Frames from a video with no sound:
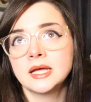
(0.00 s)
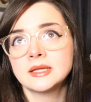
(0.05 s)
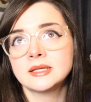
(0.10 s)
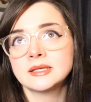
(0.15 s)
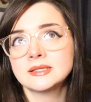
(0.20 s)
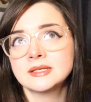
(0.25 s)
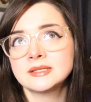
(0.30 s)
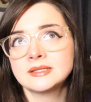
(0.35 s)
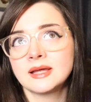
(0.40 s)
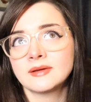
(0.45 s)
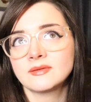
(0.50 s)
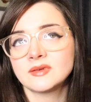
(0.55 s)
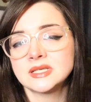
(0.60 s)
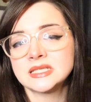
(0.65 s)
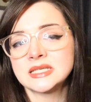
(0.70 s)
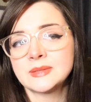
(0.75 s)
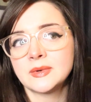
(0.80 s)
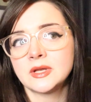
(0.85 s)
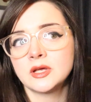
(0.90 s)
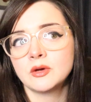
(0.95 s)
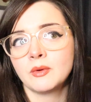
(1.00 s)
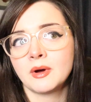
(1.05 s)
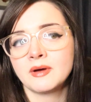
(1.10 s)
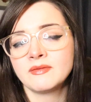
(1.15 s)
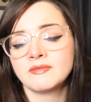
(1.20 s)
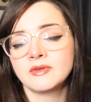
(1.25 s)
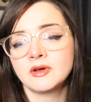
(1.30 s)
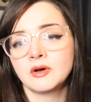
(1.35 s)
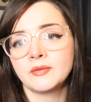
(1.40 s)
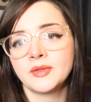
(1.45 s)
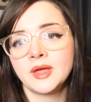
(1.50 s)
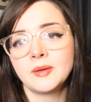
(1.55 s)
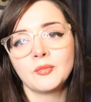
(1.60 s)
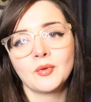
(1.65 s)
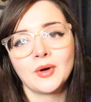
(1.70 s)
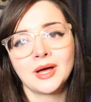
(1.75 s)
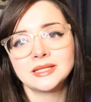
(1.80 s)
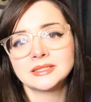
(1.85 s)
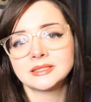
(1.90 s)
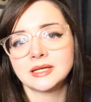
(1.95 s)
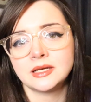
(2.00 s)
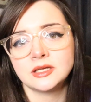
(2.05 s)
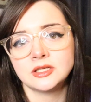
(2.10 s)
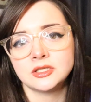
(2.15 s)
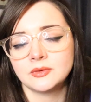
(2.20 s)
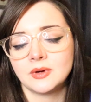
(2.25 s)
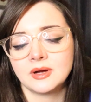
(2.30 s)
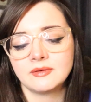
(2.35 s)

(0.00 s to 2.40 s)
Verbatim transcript: This is definitely somebody who I feel, they blindsided you.